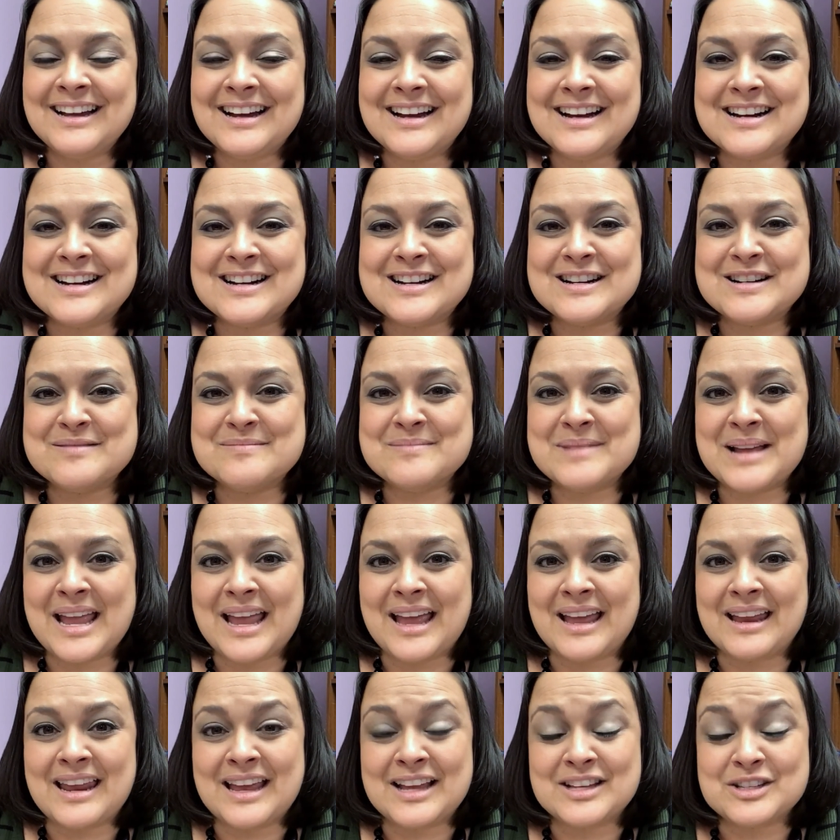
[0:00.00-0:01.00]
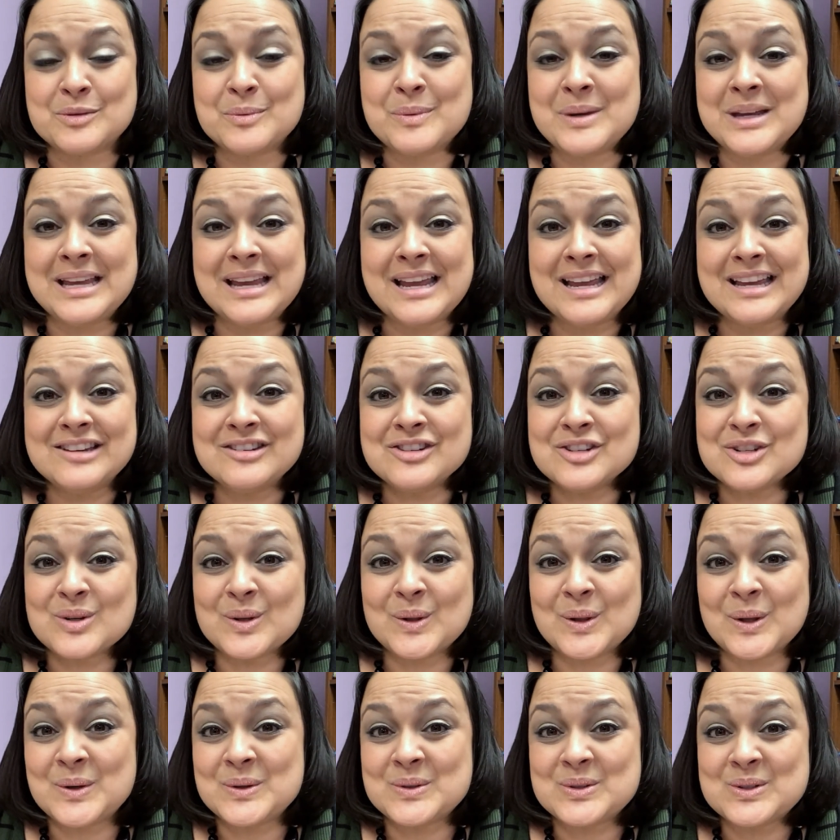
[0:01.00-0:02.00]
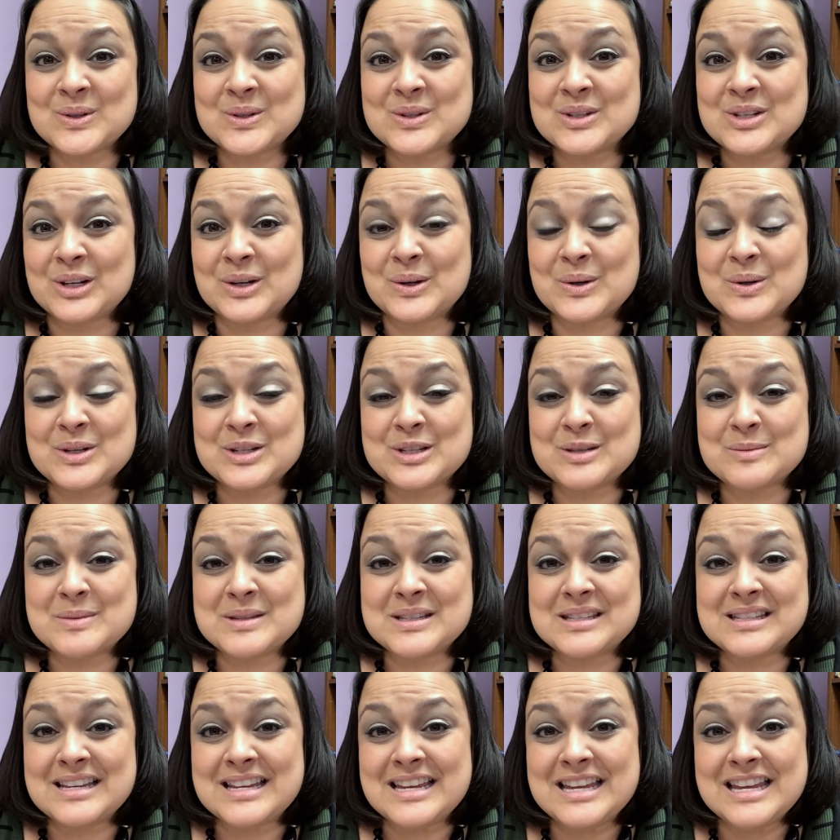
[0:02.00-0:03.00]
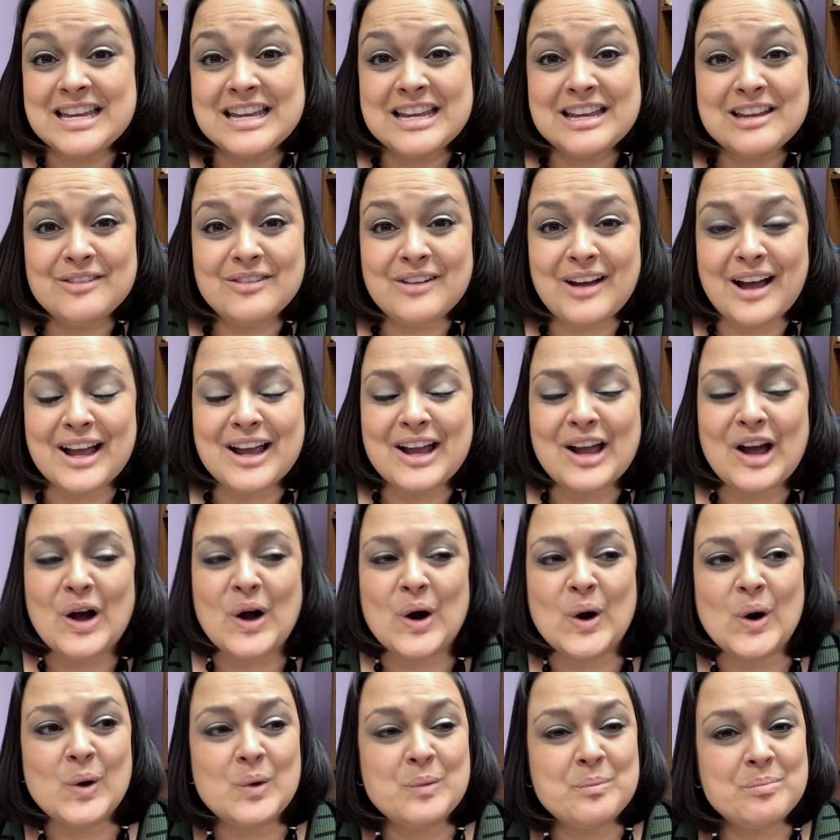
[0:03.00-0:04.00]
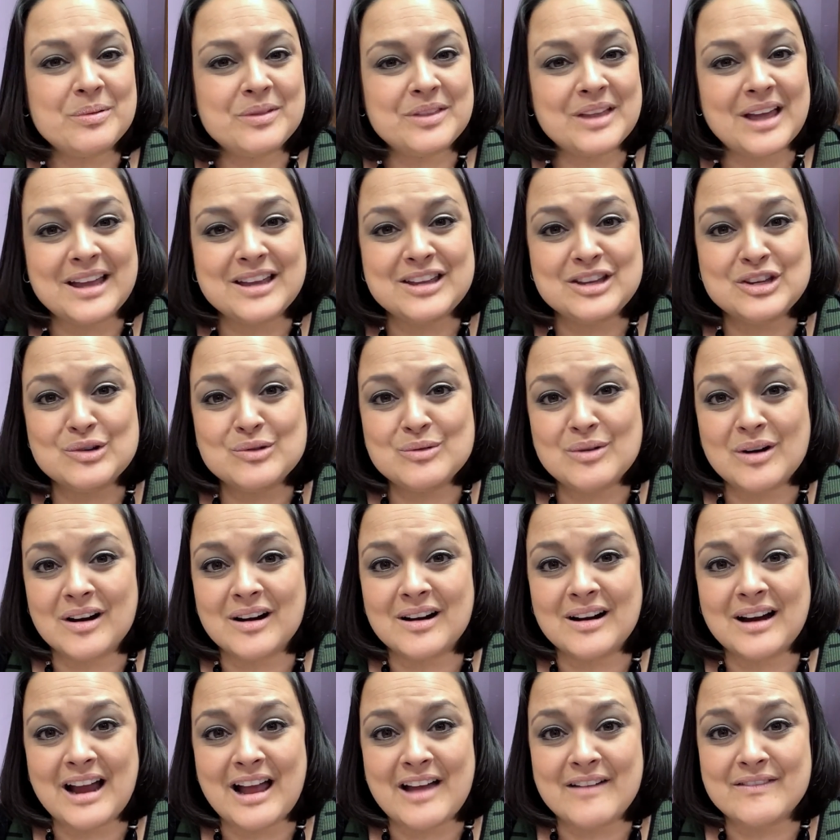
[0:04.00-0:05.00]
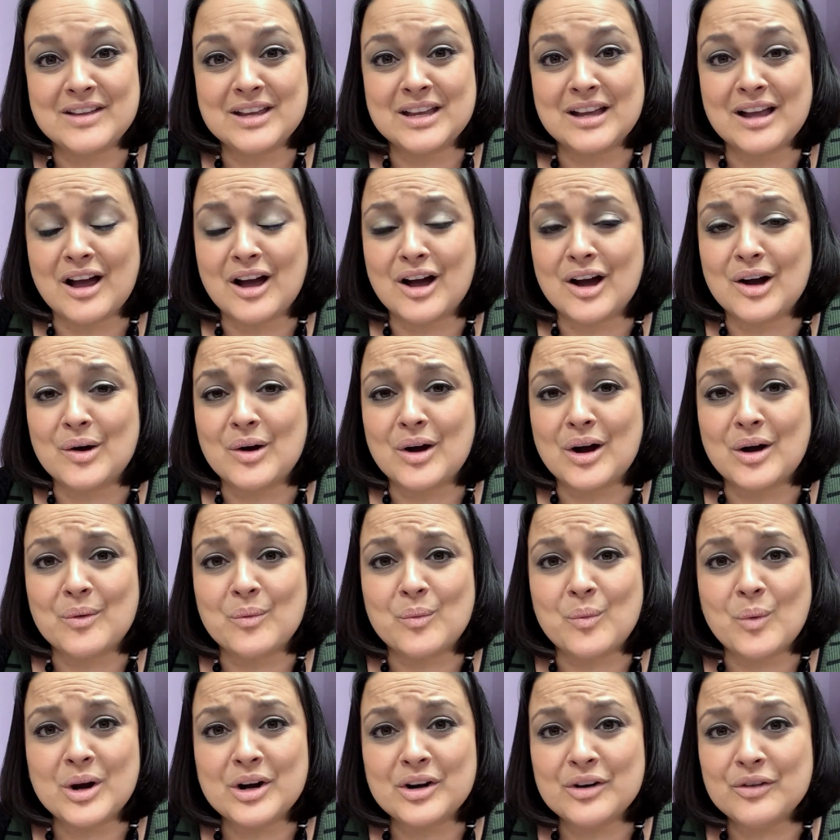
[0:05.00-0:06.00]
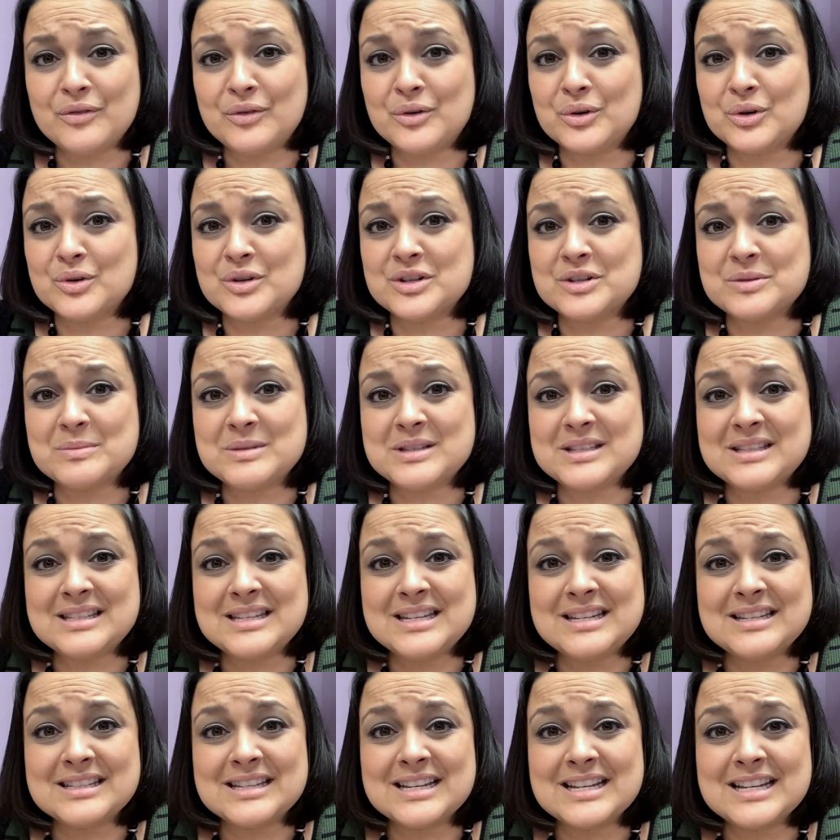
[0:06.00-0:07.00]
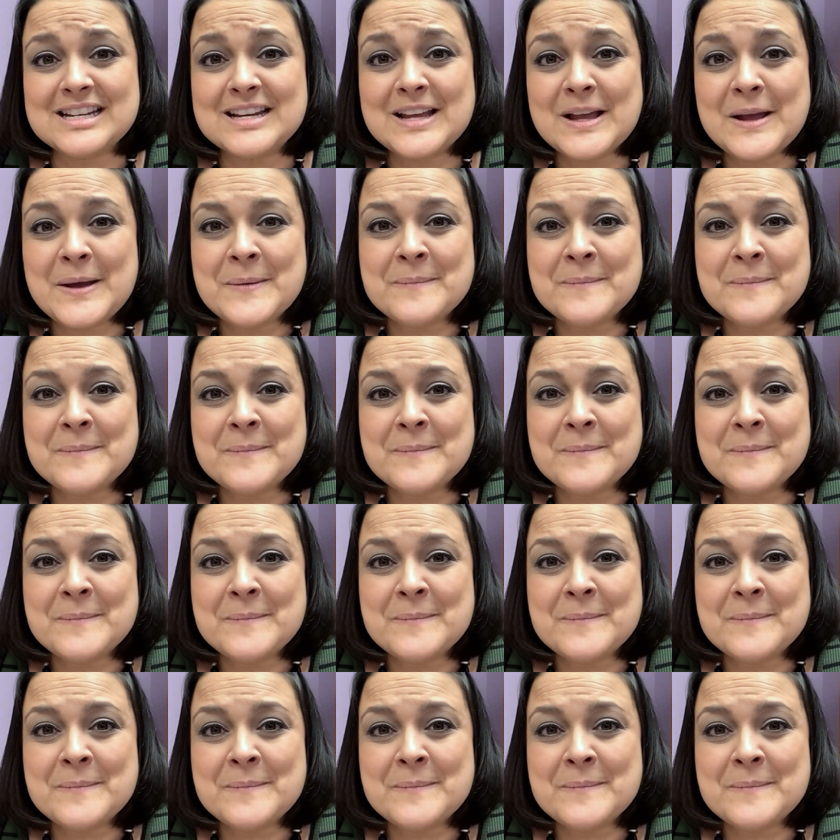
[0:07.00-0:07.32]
And as we inch closer to Christmas Eve, I hope that you are having a wonderful Christmas season.